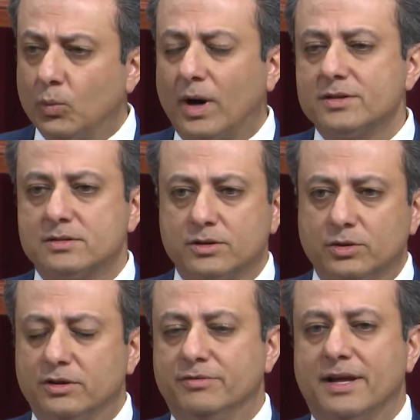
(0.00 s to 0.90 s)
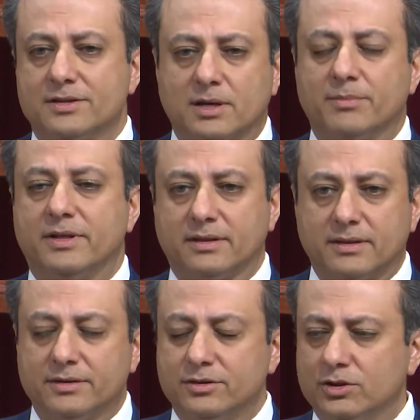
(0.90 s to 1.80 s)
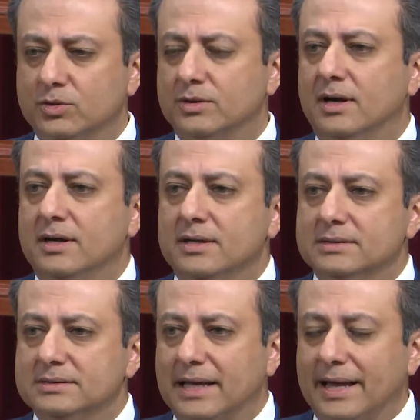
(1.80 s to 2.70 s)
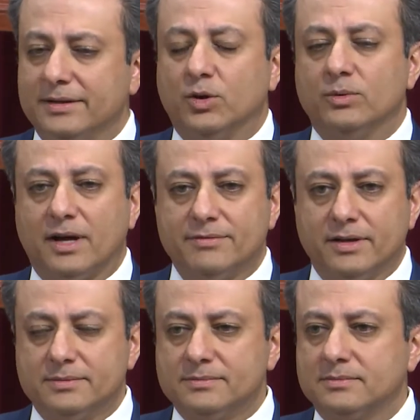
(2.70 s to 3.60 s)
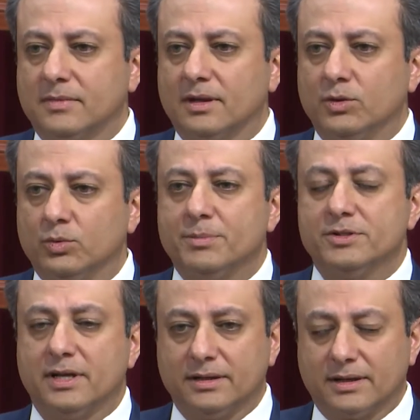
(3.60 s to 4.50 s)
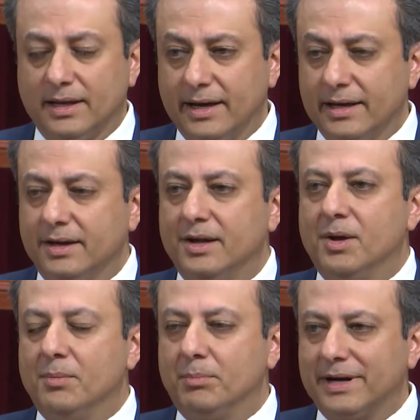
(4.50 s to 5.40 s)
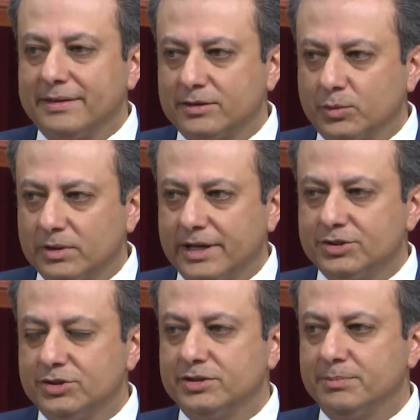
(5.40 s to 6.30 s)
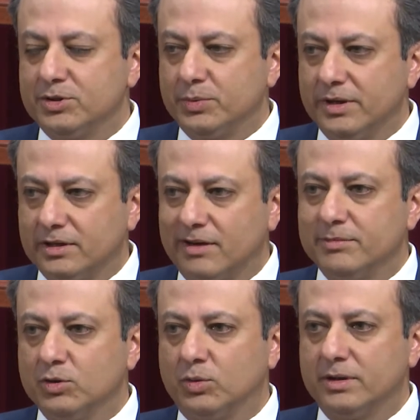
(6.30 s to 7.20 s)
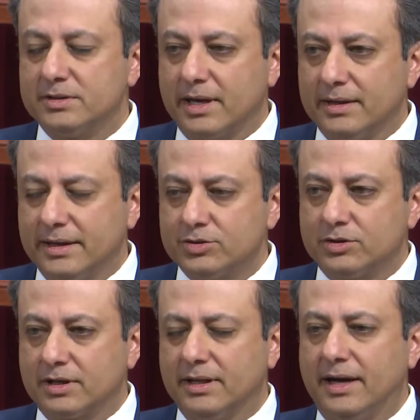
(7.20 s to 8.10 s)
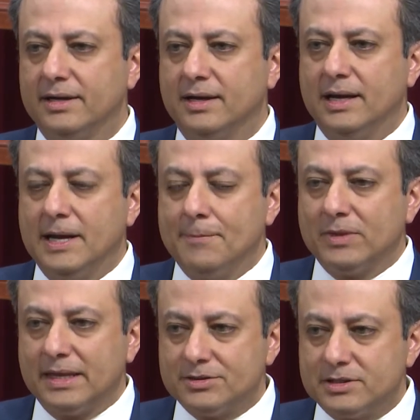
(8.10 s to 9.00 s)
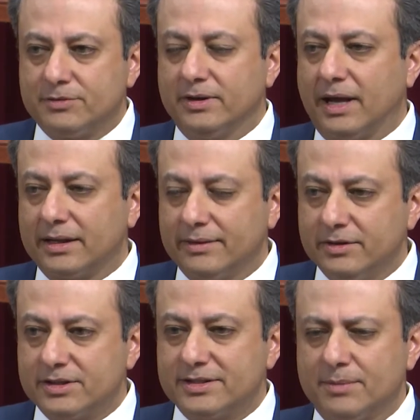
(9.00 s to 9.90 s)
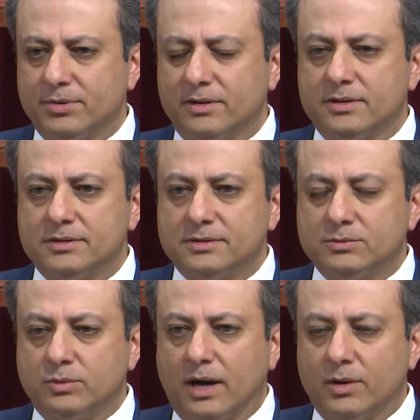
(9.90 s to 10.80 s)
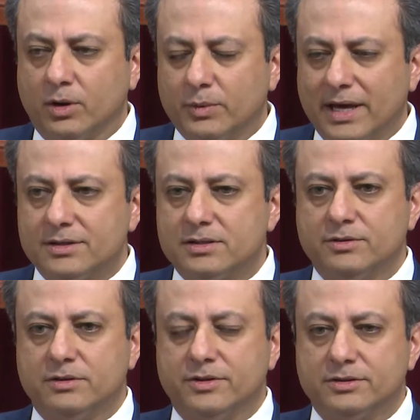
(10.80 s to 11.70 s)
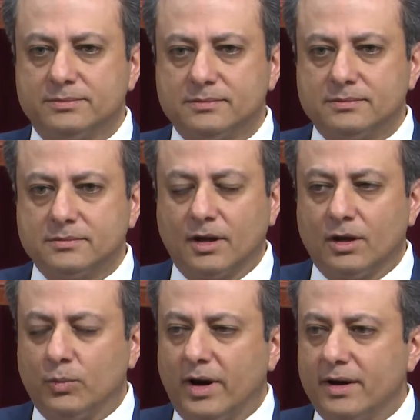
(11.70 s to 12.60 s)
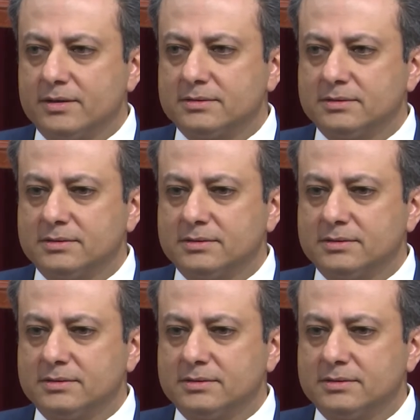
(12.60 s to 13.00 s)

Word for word: wants you to defend something that they do and you don't love it, you're representing a client. But I think the relationship between a government lawyer and his or her client is different. And I'll give you an example. Uh, you know, we had a civil division where